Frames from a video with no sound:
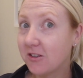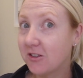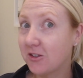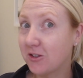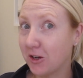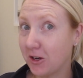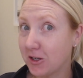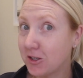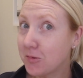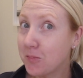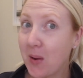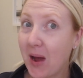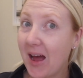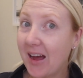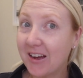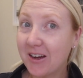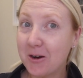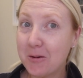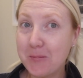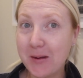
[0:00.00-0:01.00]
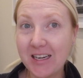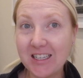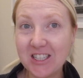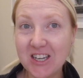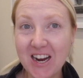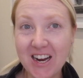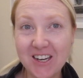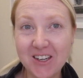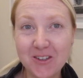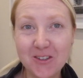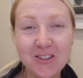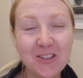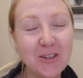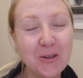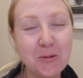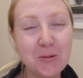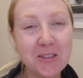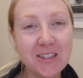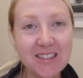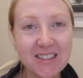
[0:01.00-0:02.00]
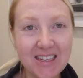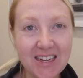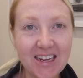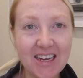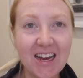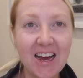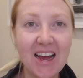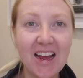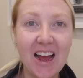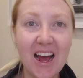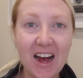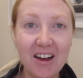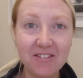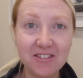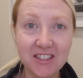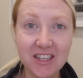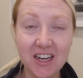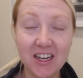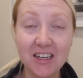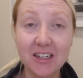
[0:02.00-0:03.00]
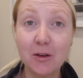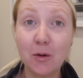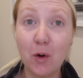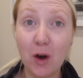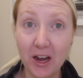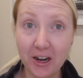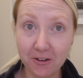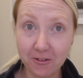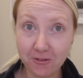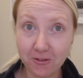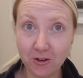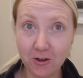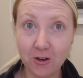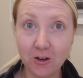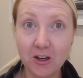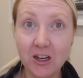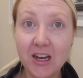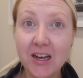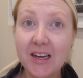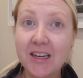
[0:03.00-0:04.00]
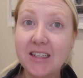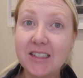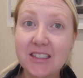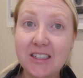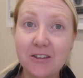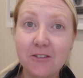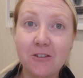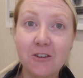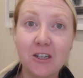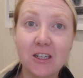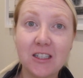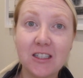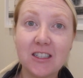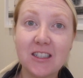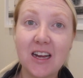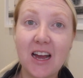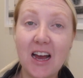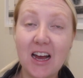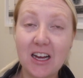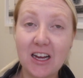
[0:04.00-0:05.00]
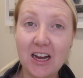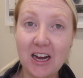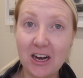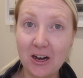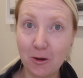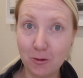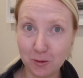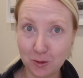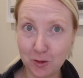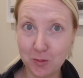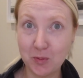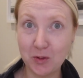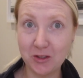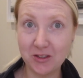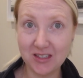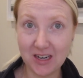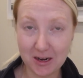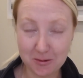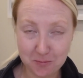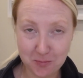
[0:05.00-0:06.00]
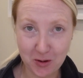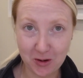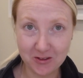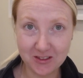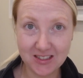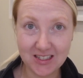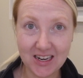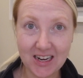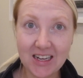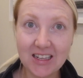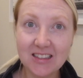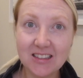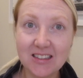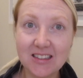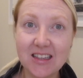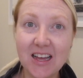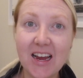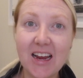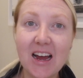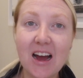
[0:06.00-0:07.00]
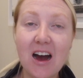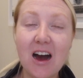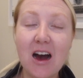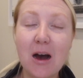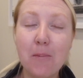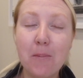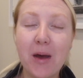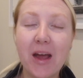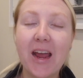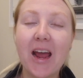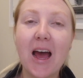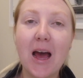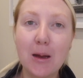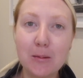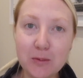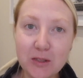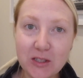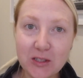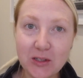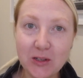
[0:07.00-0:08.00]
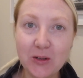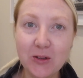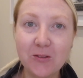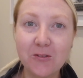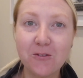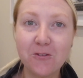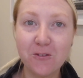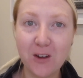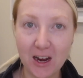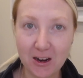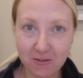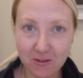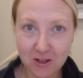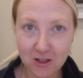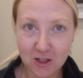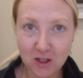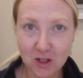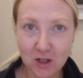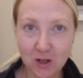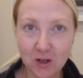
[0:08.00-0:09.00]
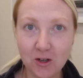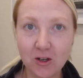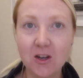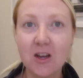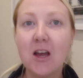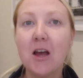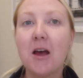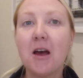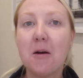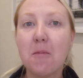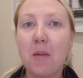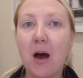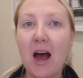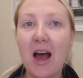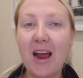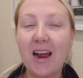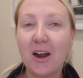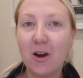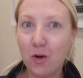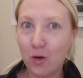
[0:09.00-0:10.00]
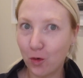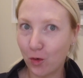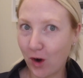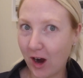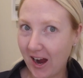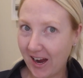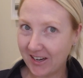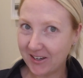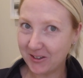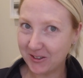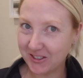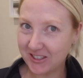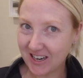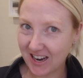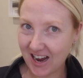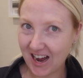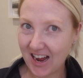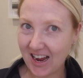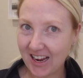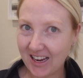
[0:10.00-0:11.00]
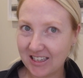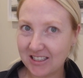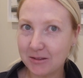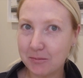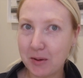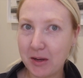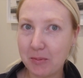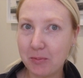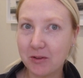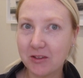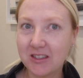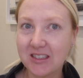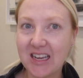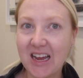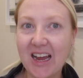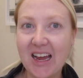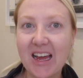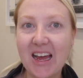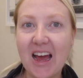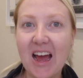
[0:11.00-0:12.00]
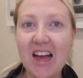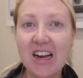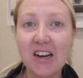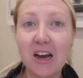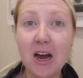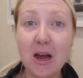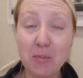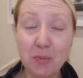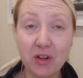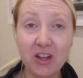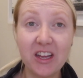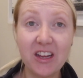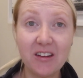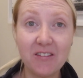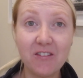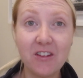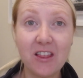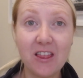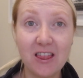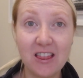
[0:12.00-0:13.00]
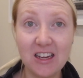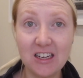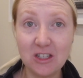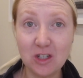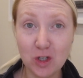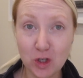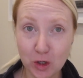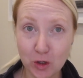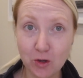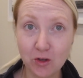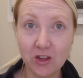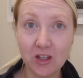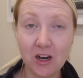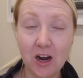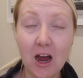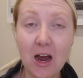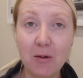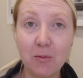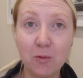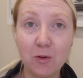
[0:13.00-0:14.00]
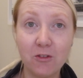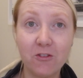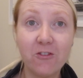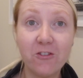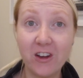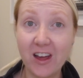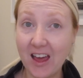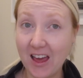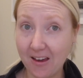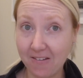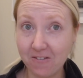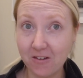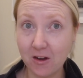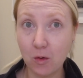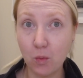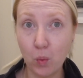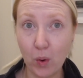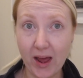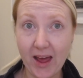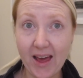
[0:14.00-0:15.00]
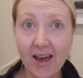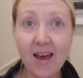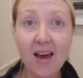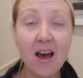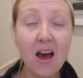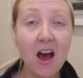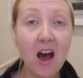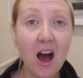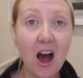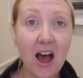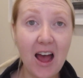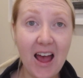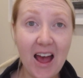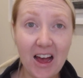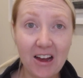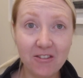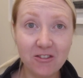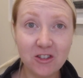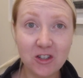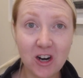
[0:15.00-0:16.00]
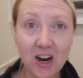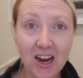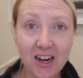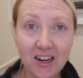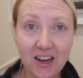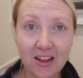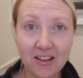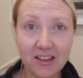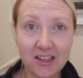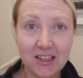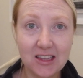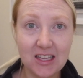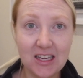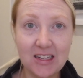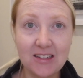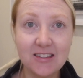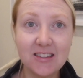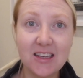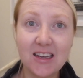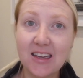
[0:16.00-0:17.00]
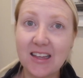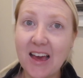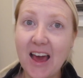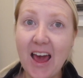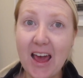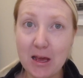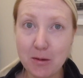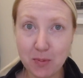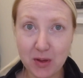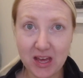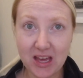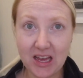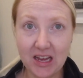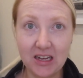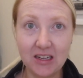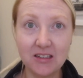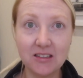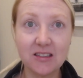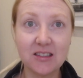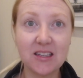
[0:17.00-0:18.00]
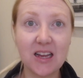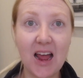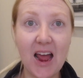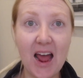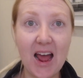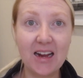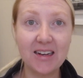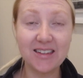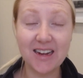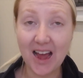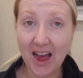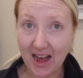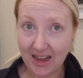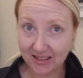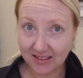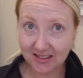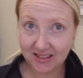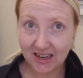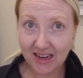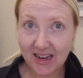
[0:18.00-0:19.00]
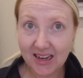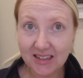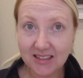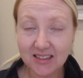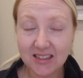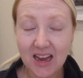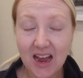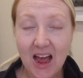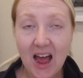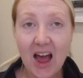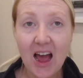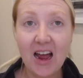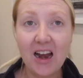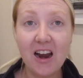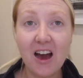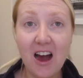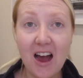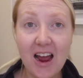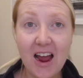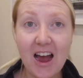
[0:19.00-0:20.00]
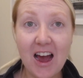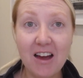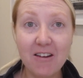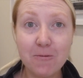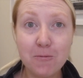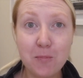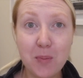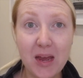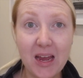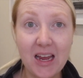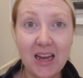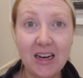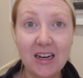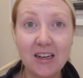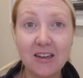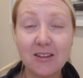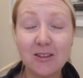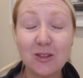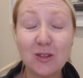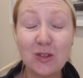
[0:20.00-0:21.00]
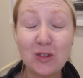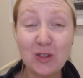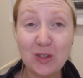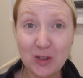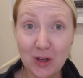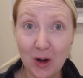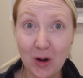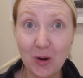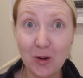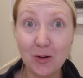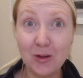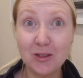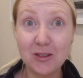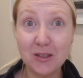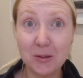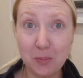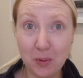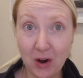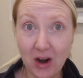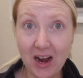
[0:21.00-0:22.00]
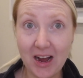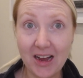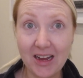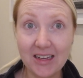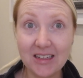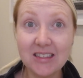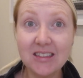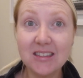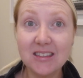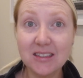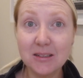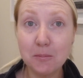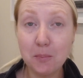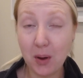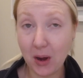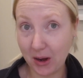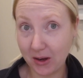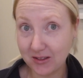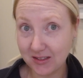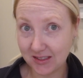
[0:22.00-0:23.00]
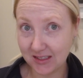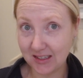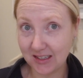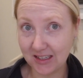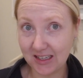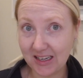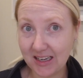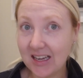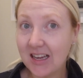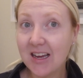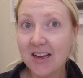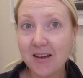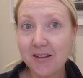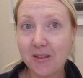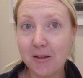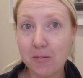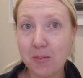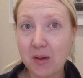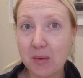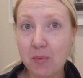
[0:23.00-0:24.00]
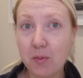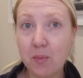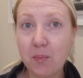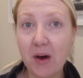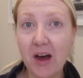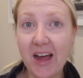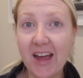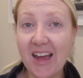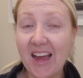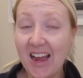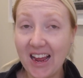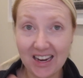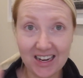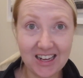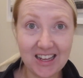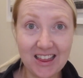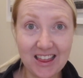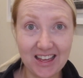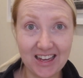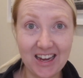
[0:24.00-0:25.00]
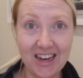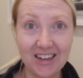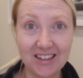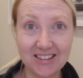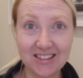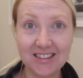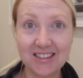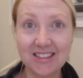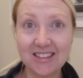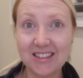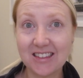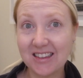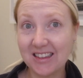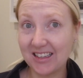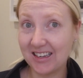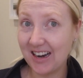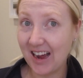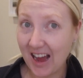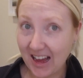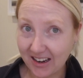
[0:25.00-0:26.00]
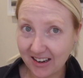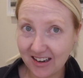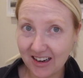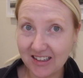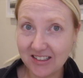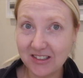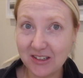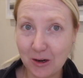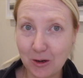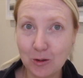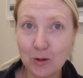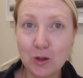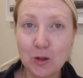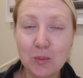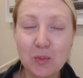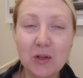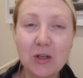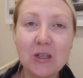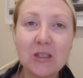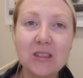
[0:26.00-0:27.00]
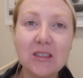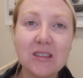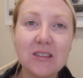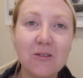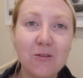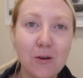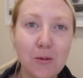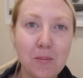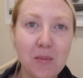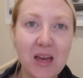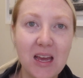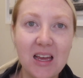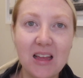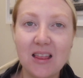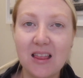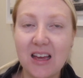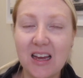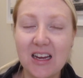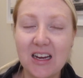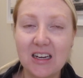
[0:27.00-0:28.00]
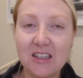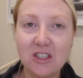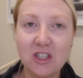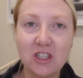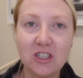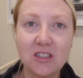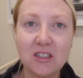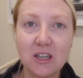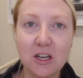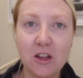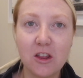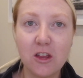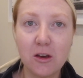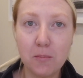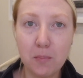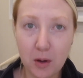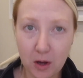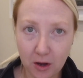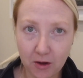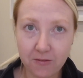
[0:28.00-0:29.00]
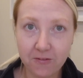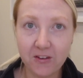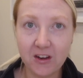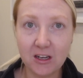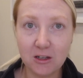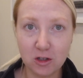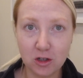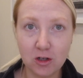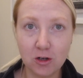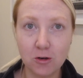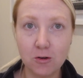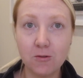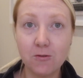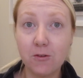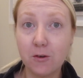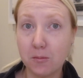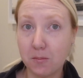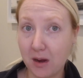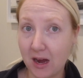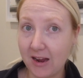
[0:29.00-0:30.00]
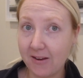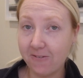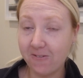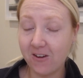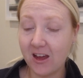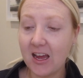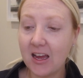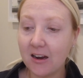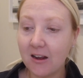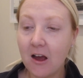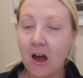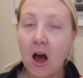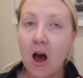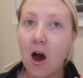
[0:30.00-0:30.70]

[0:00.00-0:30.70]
search back on my channel, you will see I have done quite a few different UltraBoost unboxings. They are my absolute favorite shoe, my ride or die as people say, and I believe the shoe that I will forever wear. I have tried other things like APLs and Asics, and I have been so surprised personally that people buy anything else than Adidas UltraBoost. For me, they are just the perfect shoe for my feet.